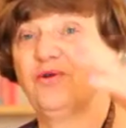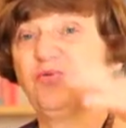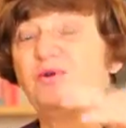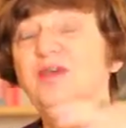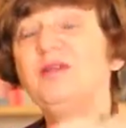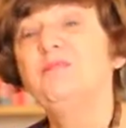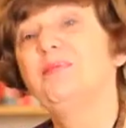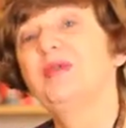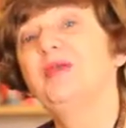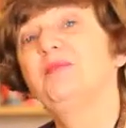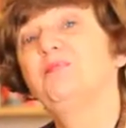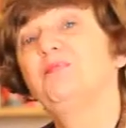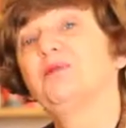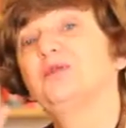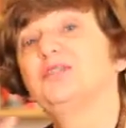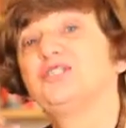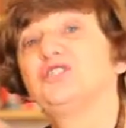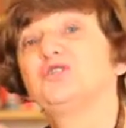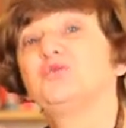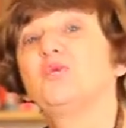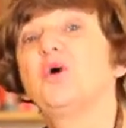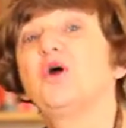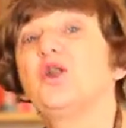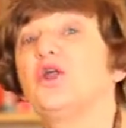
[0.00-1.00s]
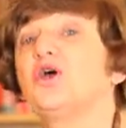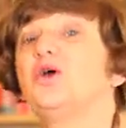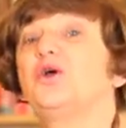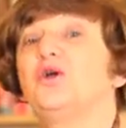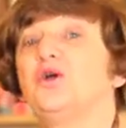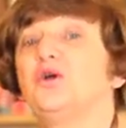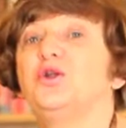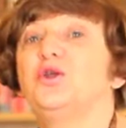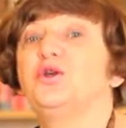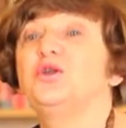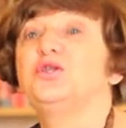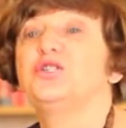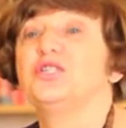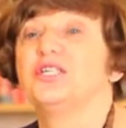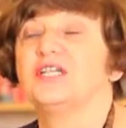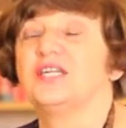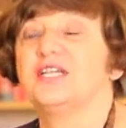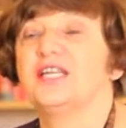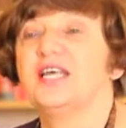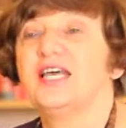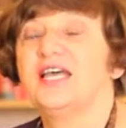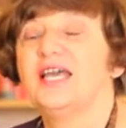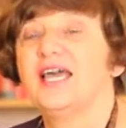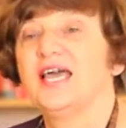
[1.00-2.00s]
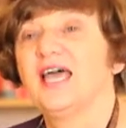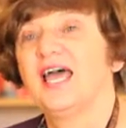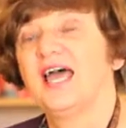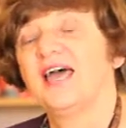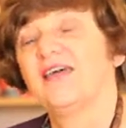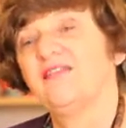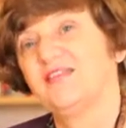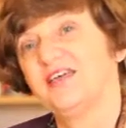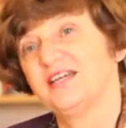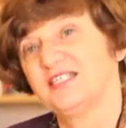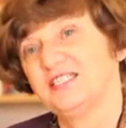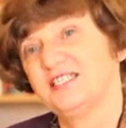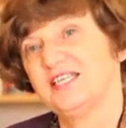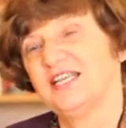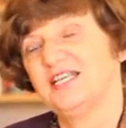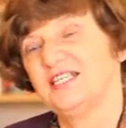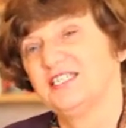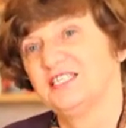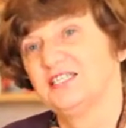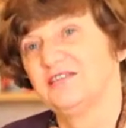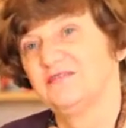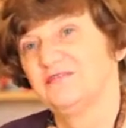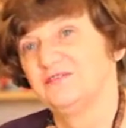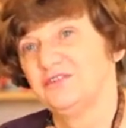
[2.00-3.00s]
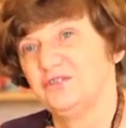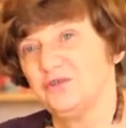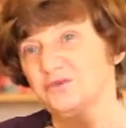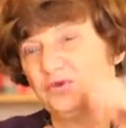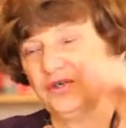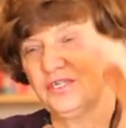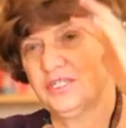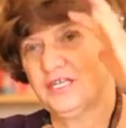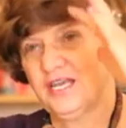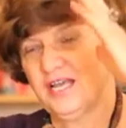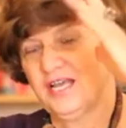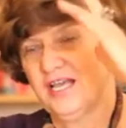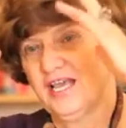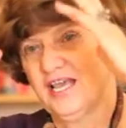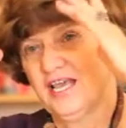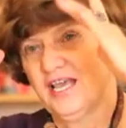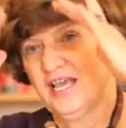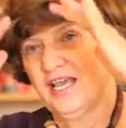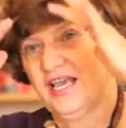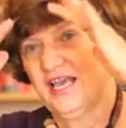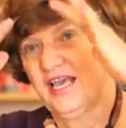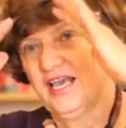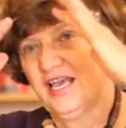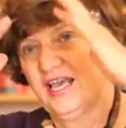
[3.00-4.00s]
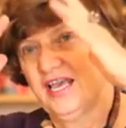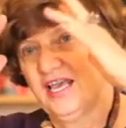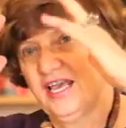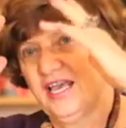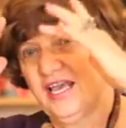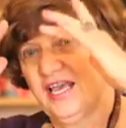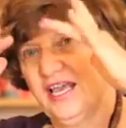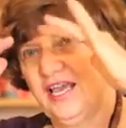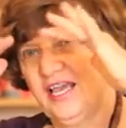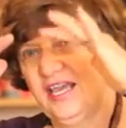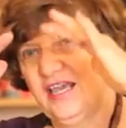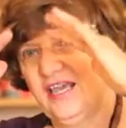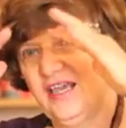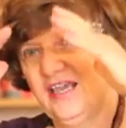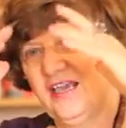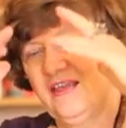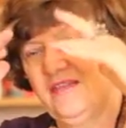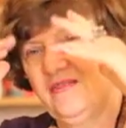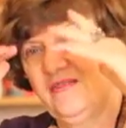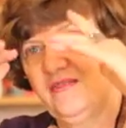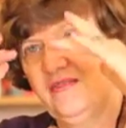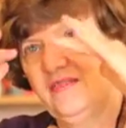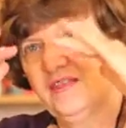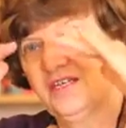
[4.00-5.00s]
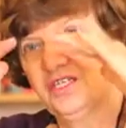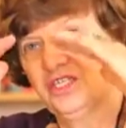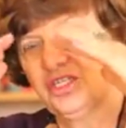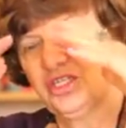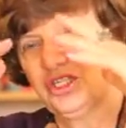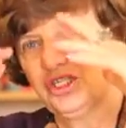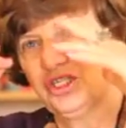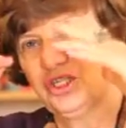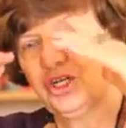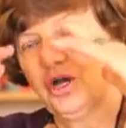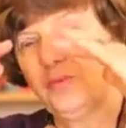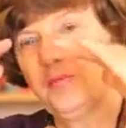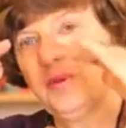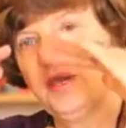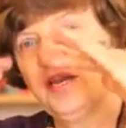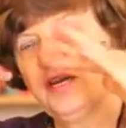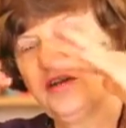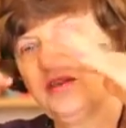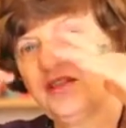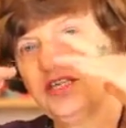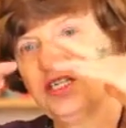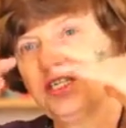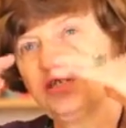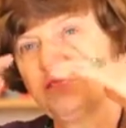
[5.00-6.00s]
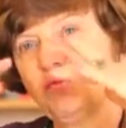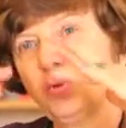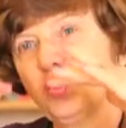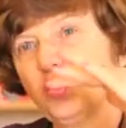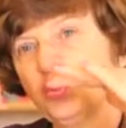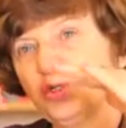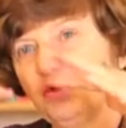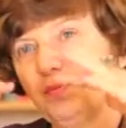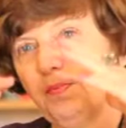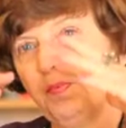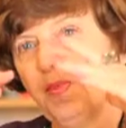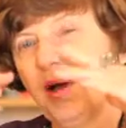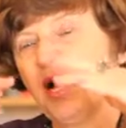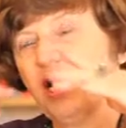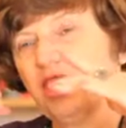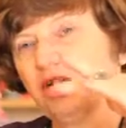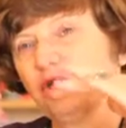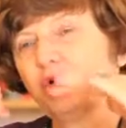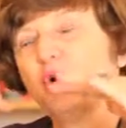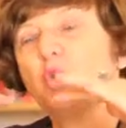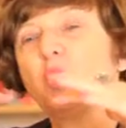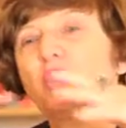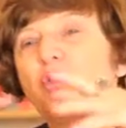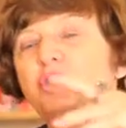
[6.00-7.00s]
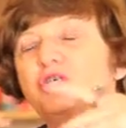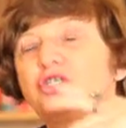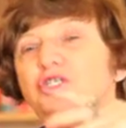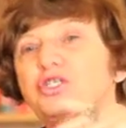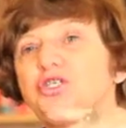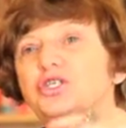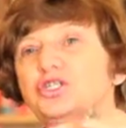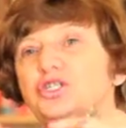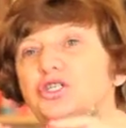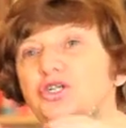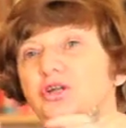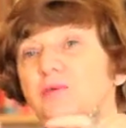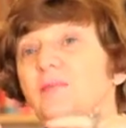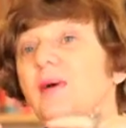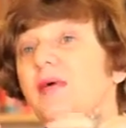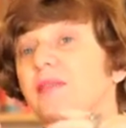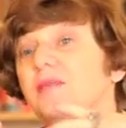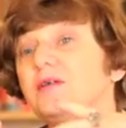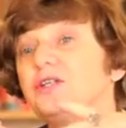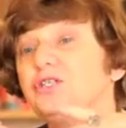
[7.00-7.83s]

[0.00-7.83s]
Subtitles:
When people swallow gluten and they're sensitive to it, in the top end of the small bowel called the jejunum and the